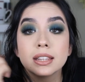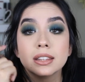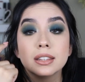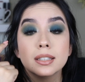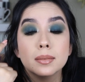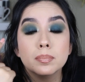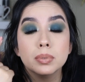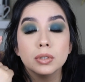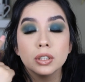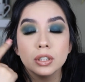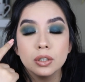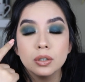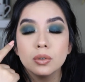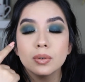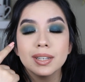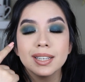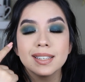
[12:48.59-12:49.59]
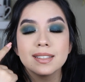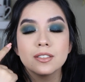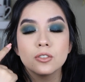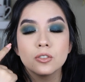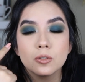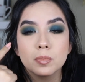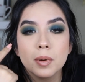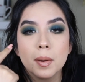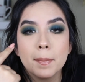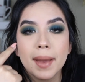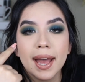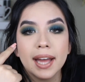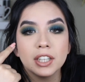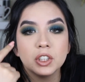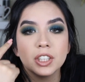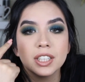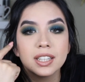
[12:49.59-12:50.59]
The blue is super
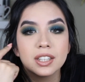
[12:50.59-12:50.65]
patchy.